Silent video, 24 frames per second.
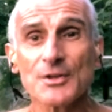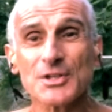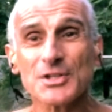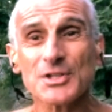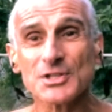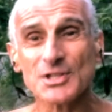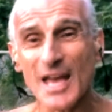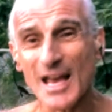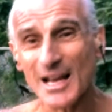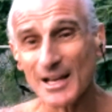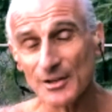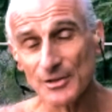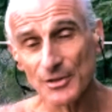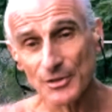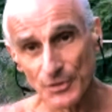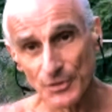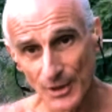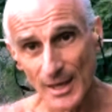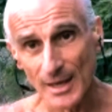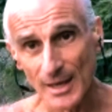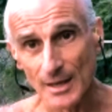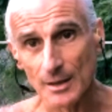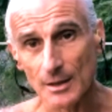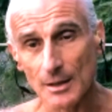The second
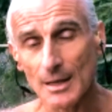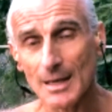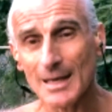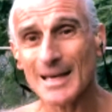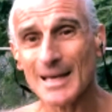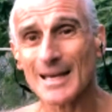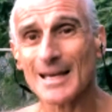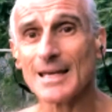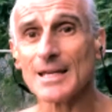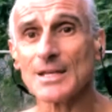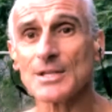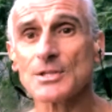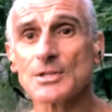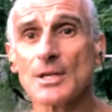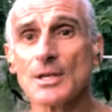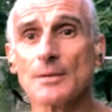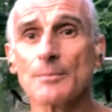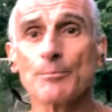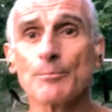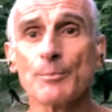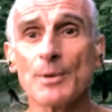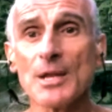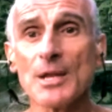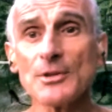thing is
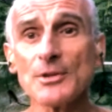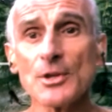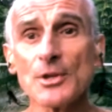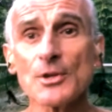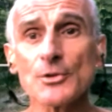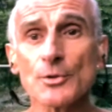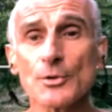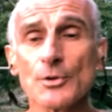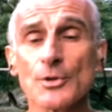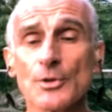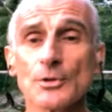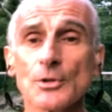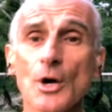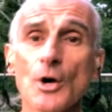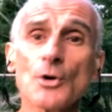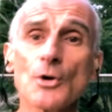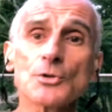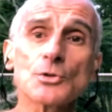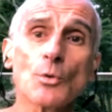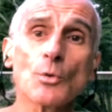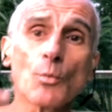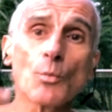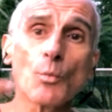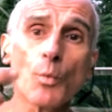that breathing through the
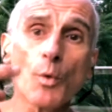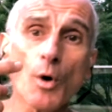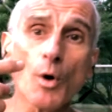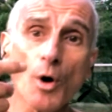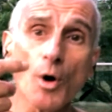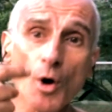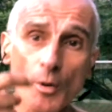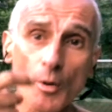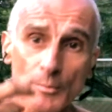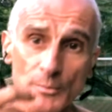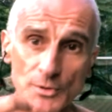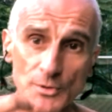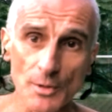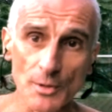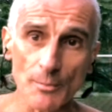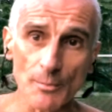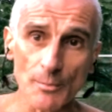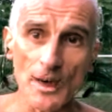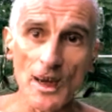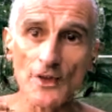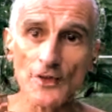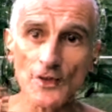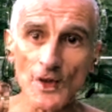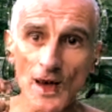nose warms the
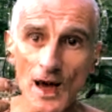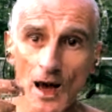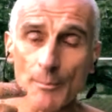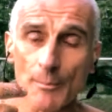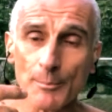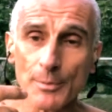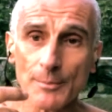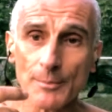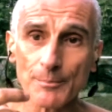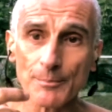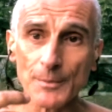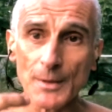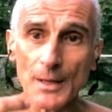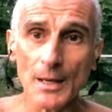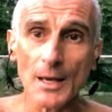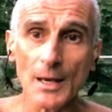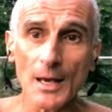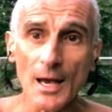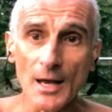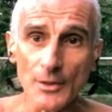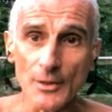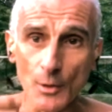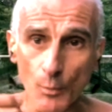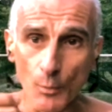breath up,
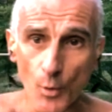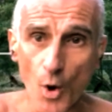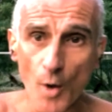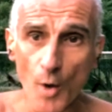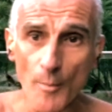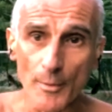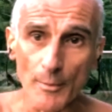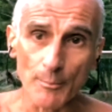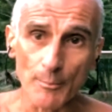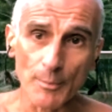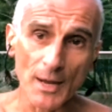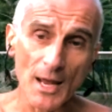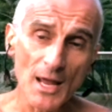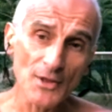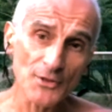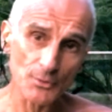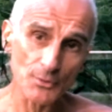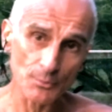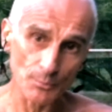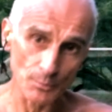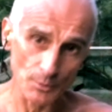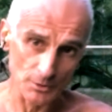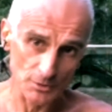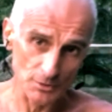and the warmer
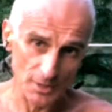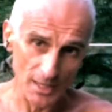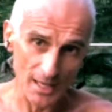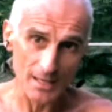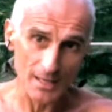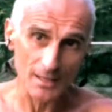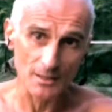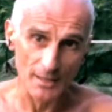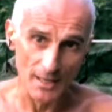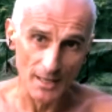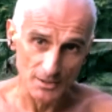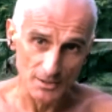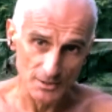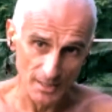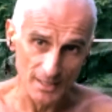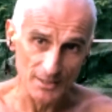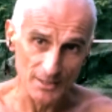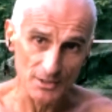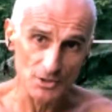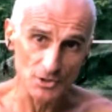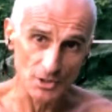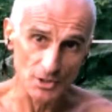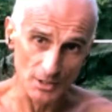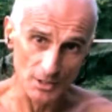breath will take less
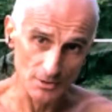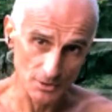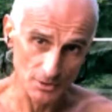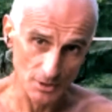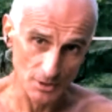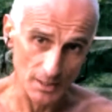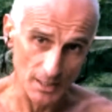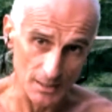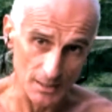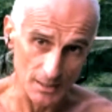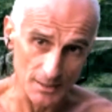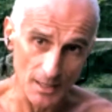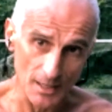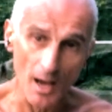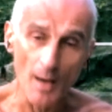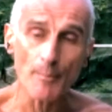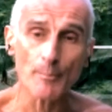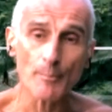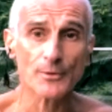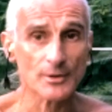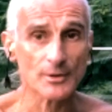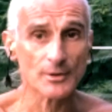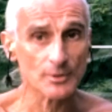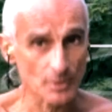energy to heat
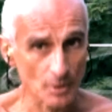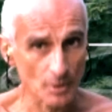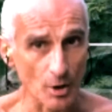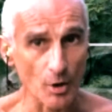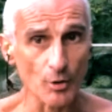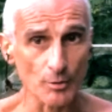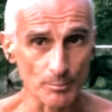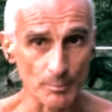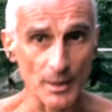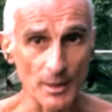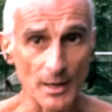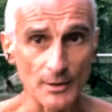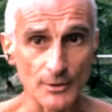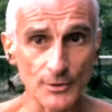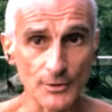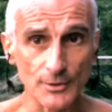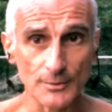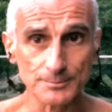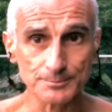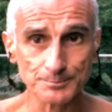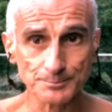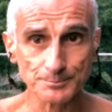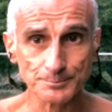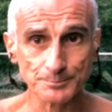up than cold breath.